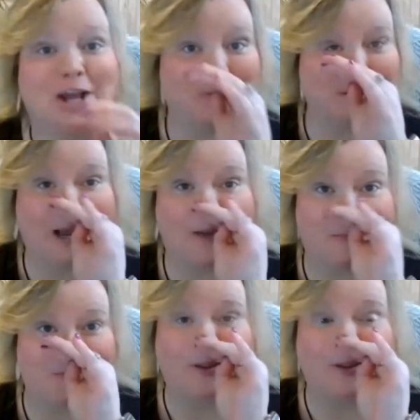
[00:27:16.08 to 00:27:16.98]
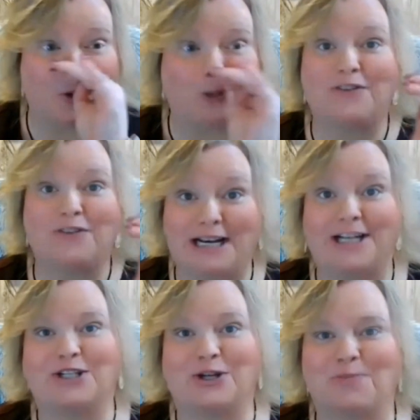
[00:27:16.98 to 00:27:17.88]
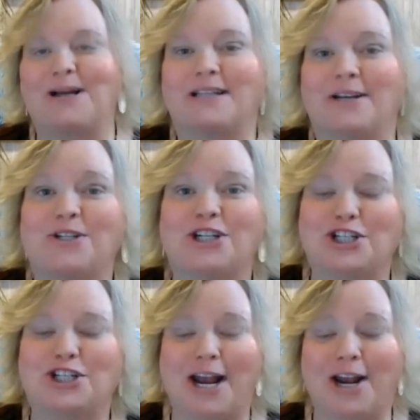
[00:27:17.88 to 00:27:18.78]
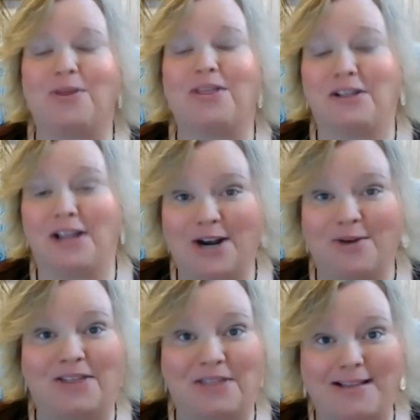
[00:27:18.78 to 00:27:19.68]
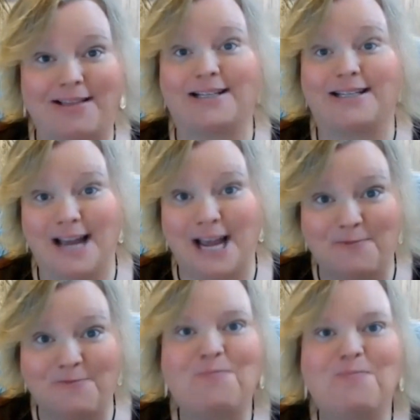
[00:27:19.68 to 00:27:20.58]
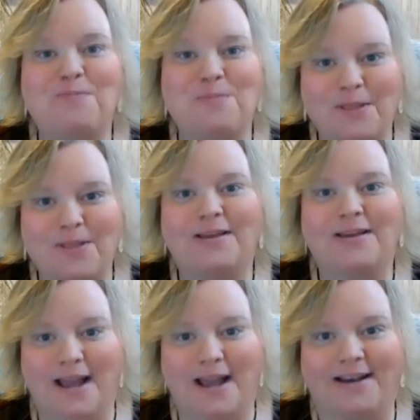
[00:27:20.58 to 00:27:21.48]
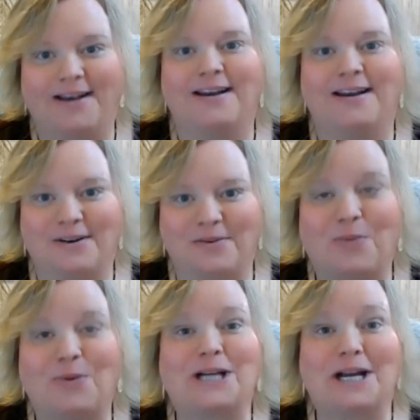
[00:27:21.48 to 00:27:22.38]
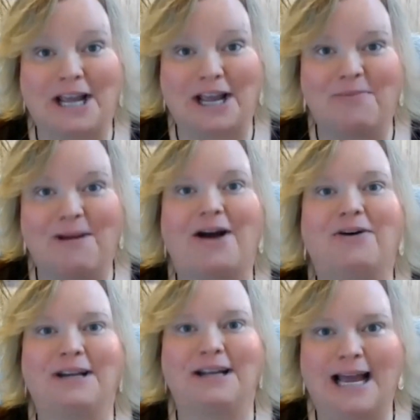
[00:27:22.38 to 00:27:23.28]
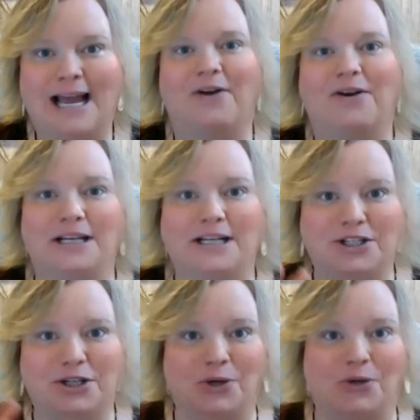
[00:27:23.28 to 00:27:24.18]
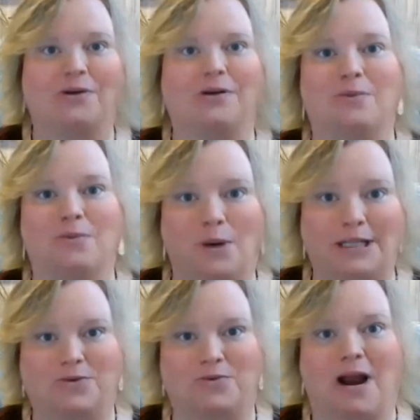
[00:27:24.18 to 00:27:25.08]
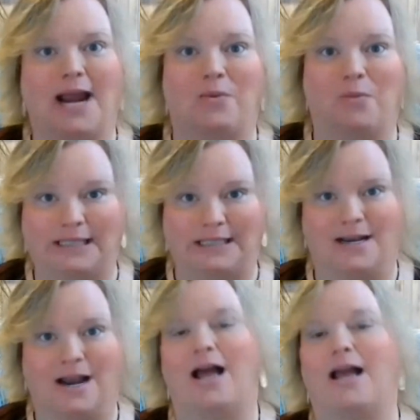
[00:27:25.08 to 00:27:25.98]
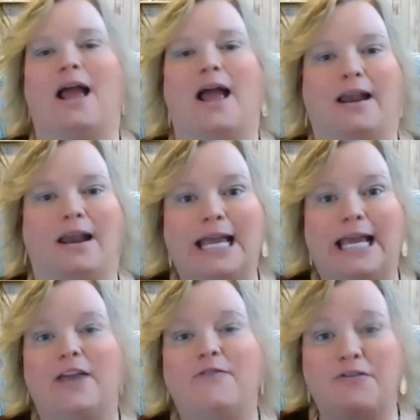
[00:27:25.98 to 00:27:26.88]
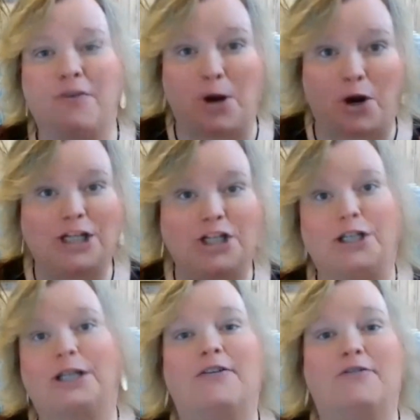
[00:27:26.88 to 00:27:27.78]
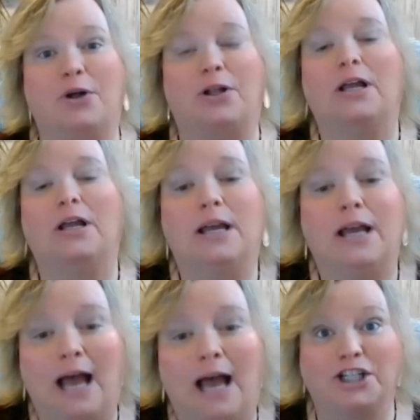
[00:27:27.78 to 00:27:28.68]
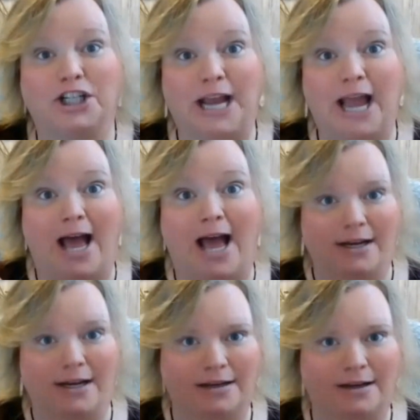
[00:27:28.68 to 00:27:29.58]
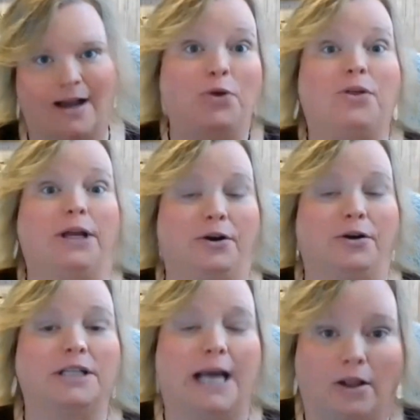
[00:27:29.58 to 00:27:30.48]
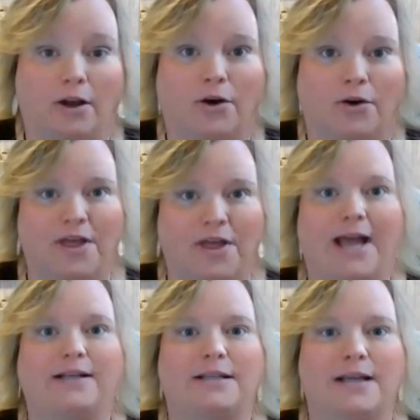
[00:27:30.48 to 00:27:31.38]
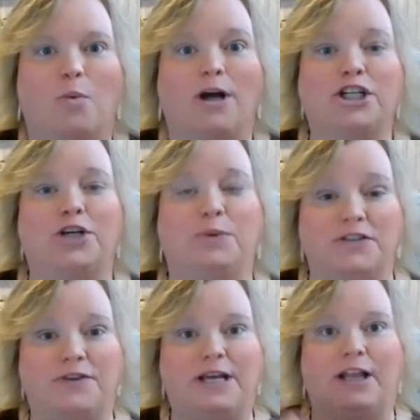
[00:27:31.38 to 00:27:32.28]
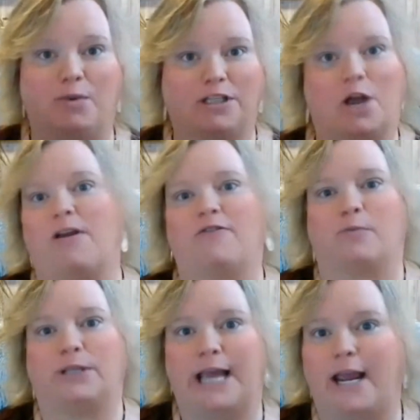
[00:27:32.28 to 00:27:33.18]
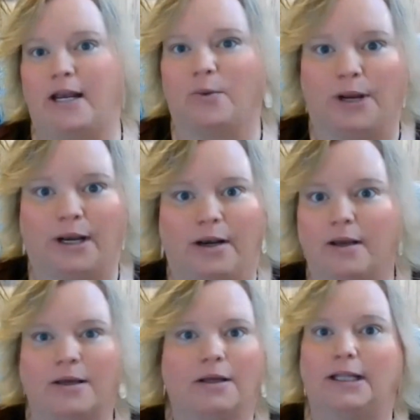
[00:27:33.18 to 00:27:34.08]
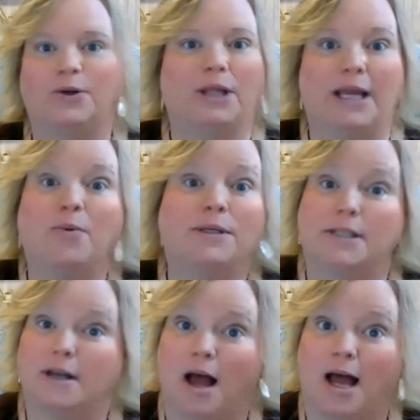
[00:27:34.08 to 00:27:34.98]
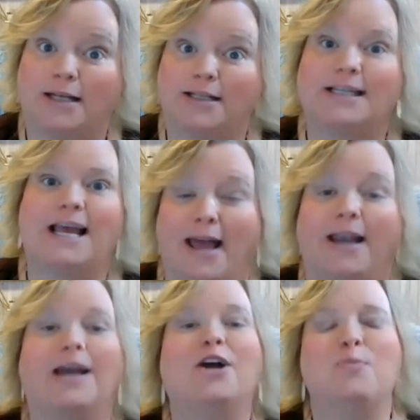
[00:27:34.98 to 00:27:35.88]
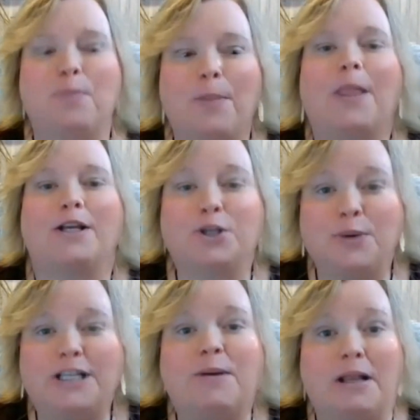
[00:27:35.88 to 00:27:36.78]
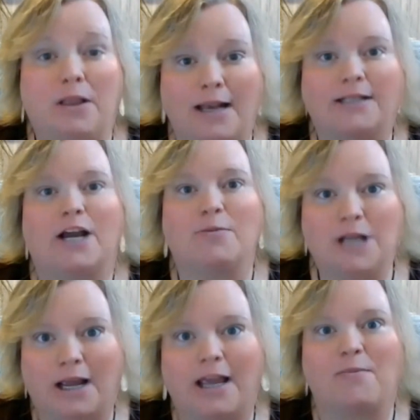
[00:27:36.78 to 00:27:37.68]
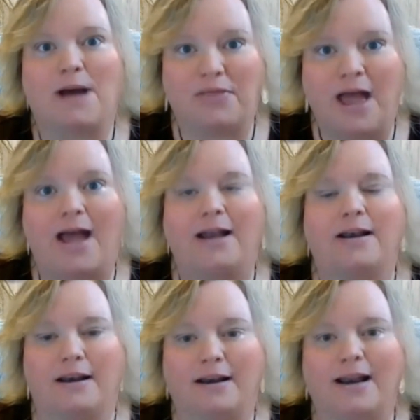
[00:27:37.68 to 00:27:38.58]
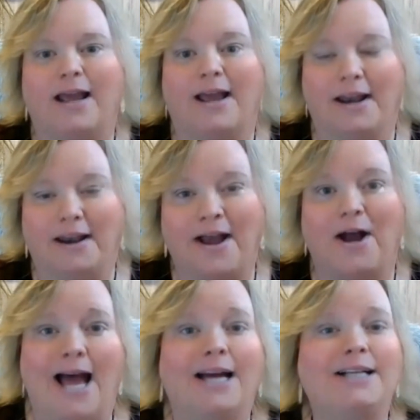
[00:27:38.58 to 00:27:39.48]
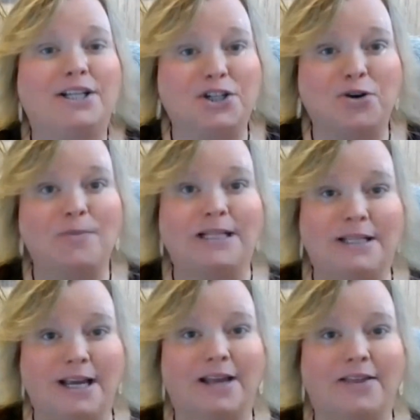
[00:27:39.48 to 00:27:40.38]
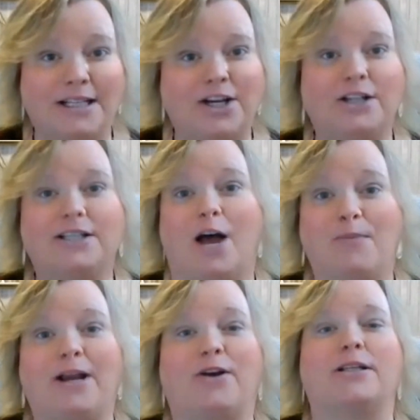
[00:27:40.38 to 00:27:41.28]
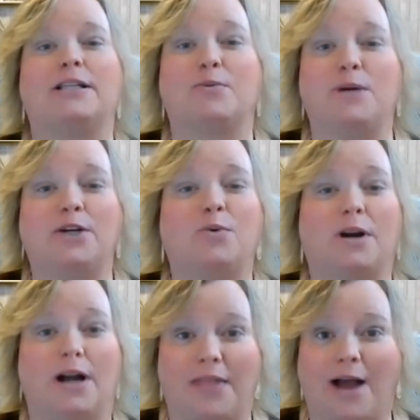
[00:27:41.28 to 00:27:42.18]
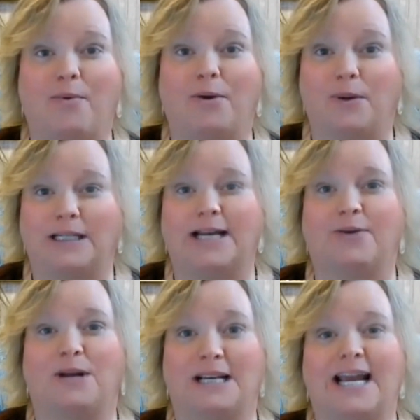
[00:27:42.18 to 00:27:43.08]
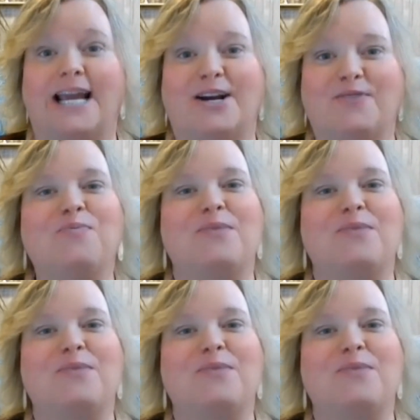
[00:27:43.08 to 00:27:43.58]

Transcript: that you bring up cultivating discernment, because I was just chatting with a client about that last night. And we were talking about how to discern what's right and what's not. And even from a Christian level, because she had a youth leader tell her that what she was feeling was coming from Satan when clearly it was not. And so we spent a lot of time talking about that. And yeah, discernment's, that's a good topic, Kristen. We should work on that one day.